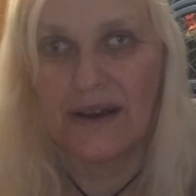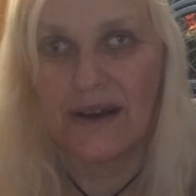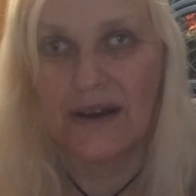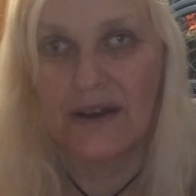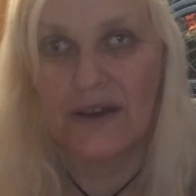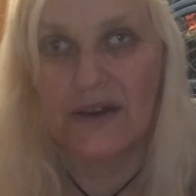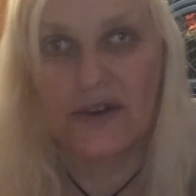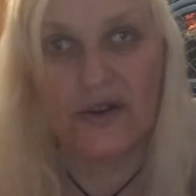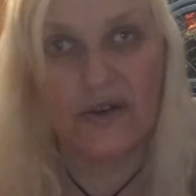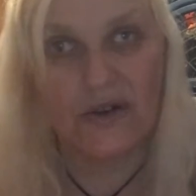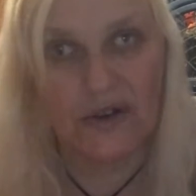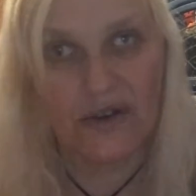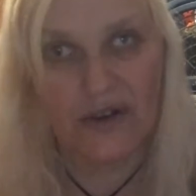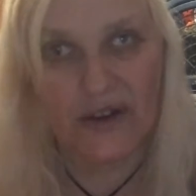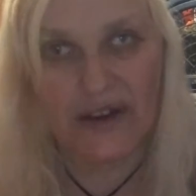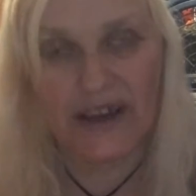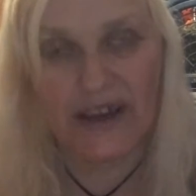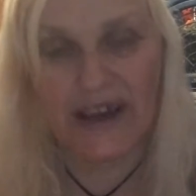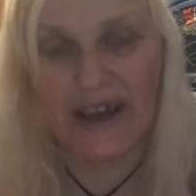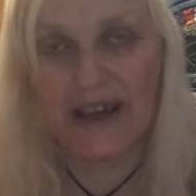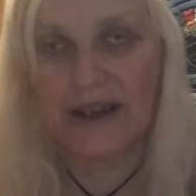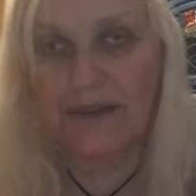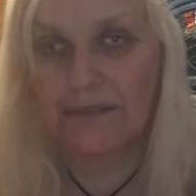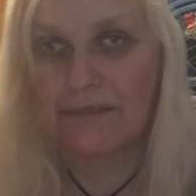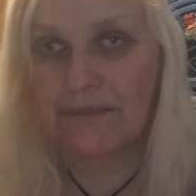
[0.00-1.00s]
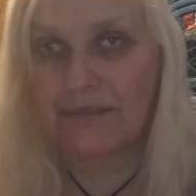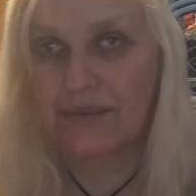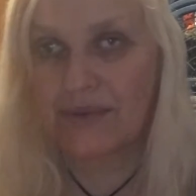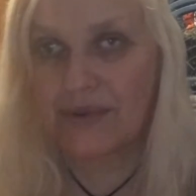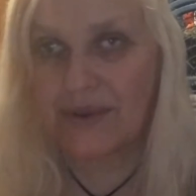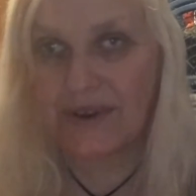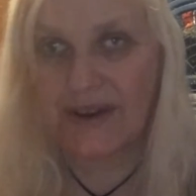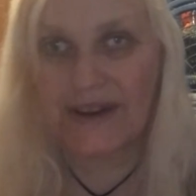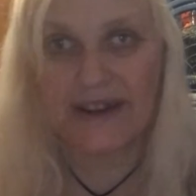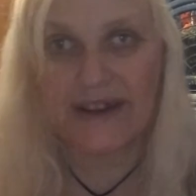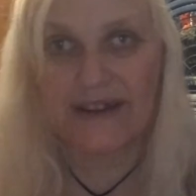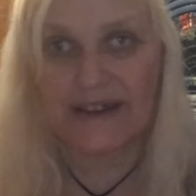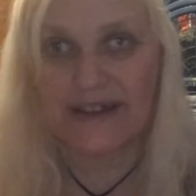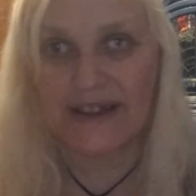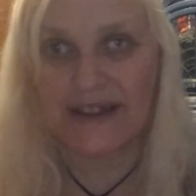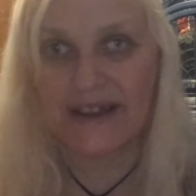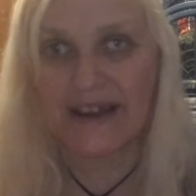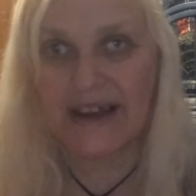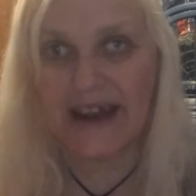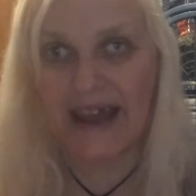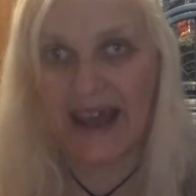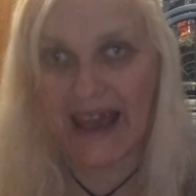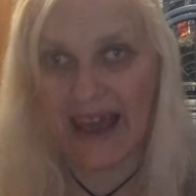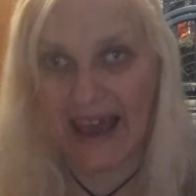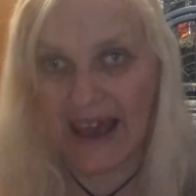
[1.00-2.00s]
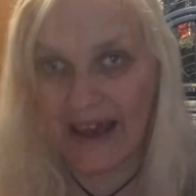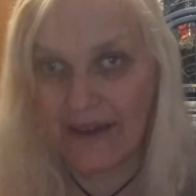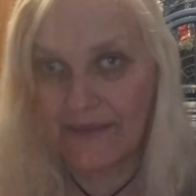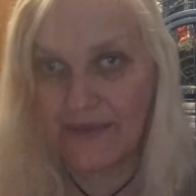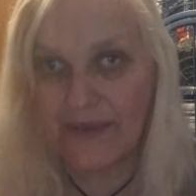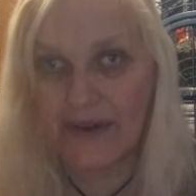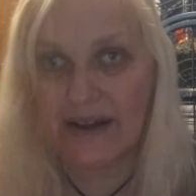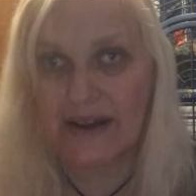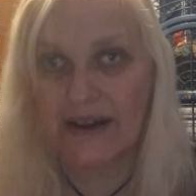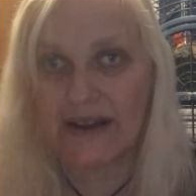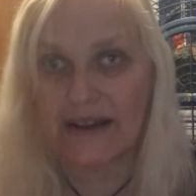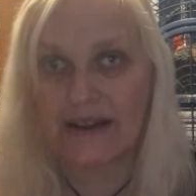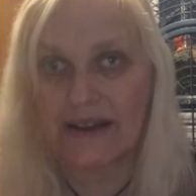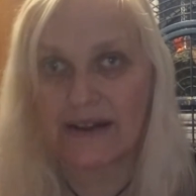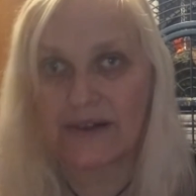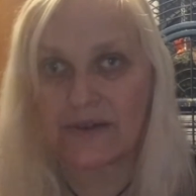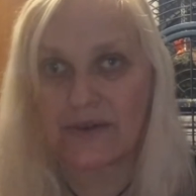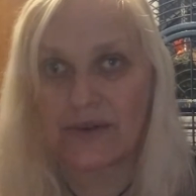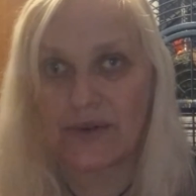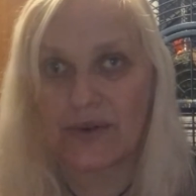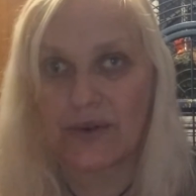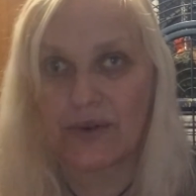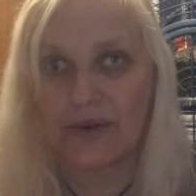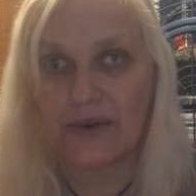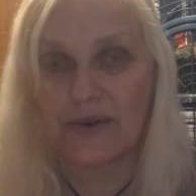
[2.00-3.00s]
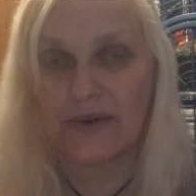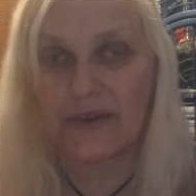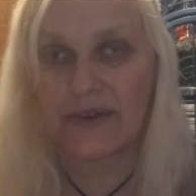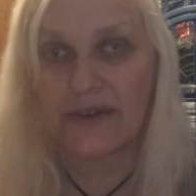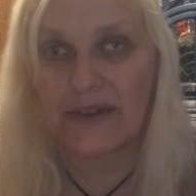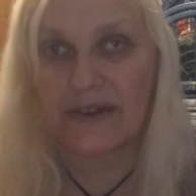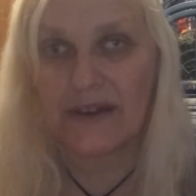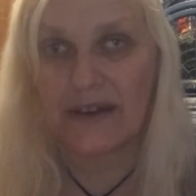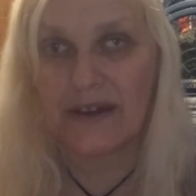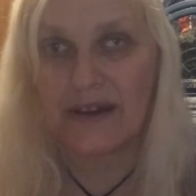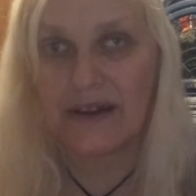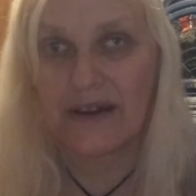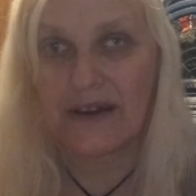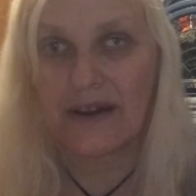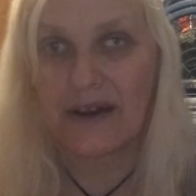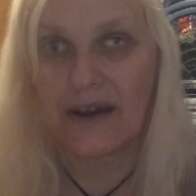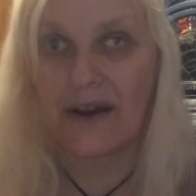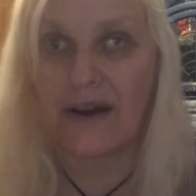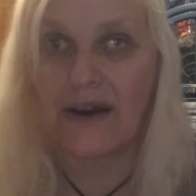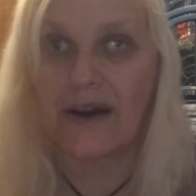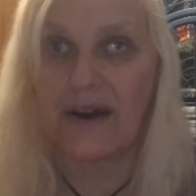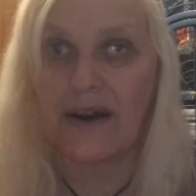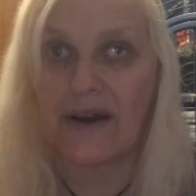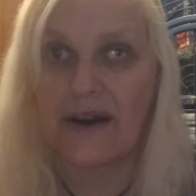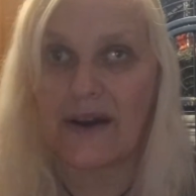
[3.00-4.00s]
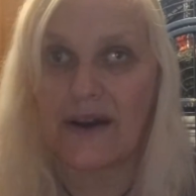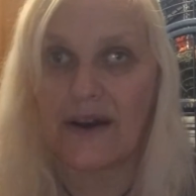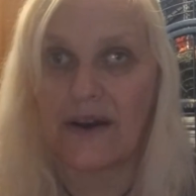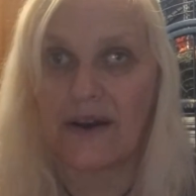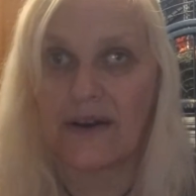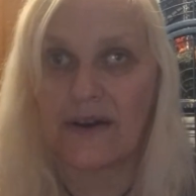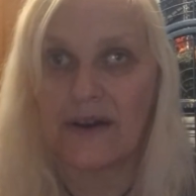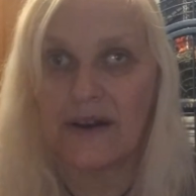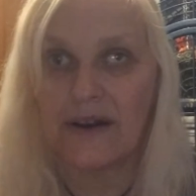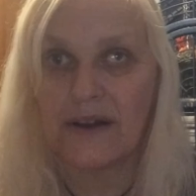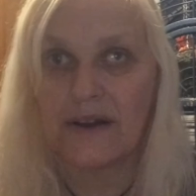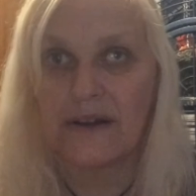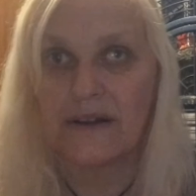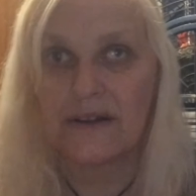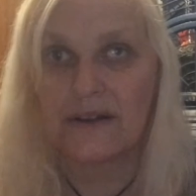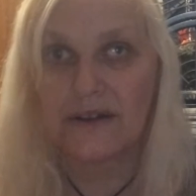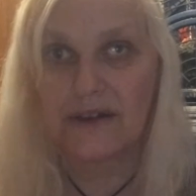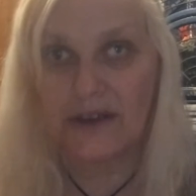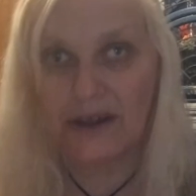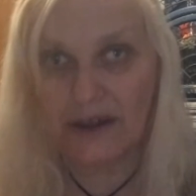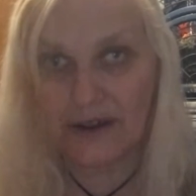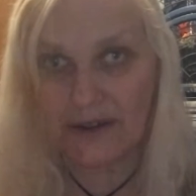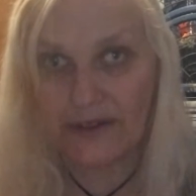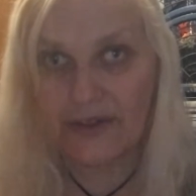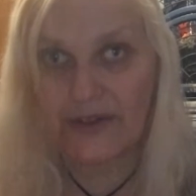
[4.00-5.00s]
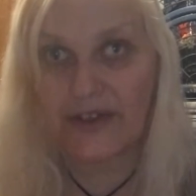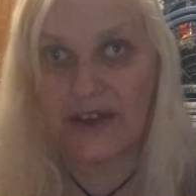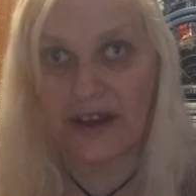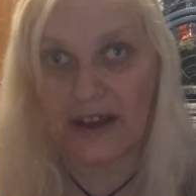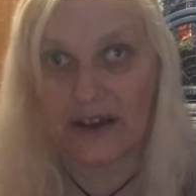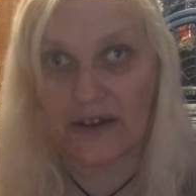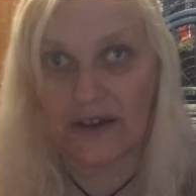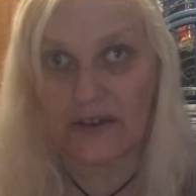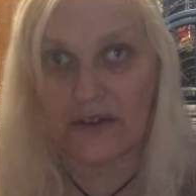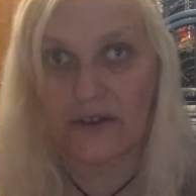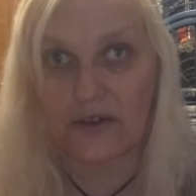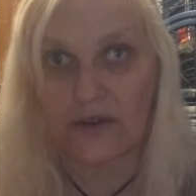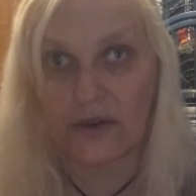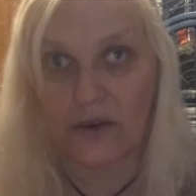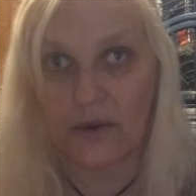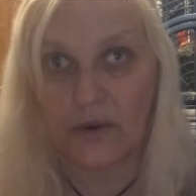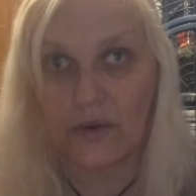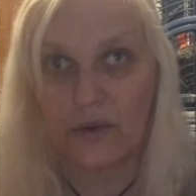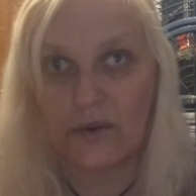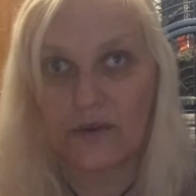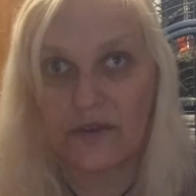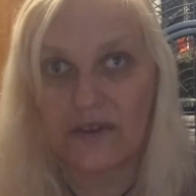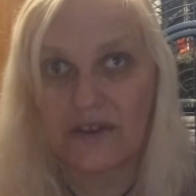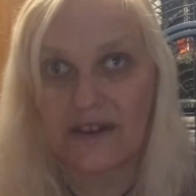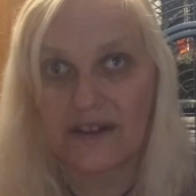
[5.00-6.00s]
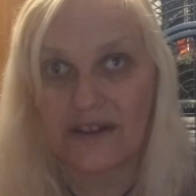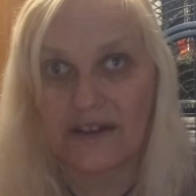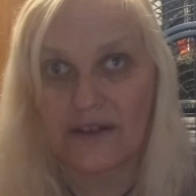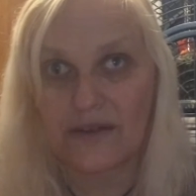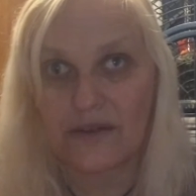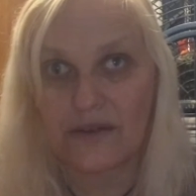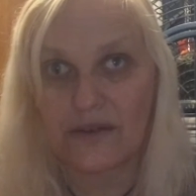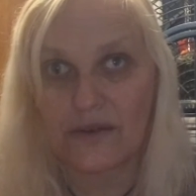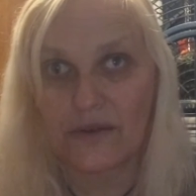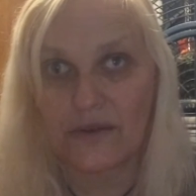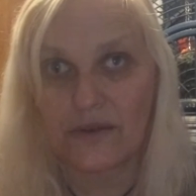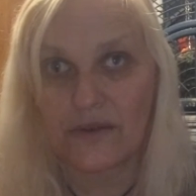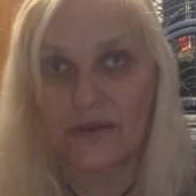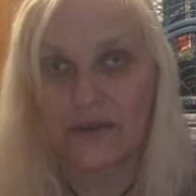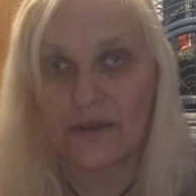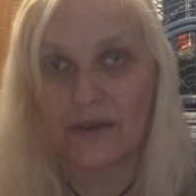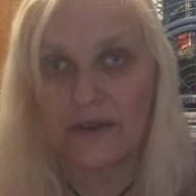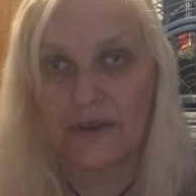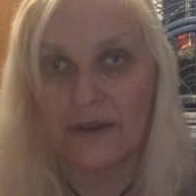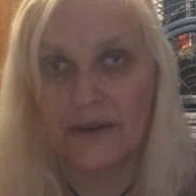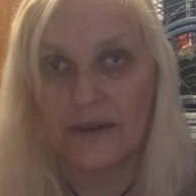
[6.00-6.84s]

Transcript: "You're looking prettier than ever, little rose." "Ah, do you think so?" said the rose.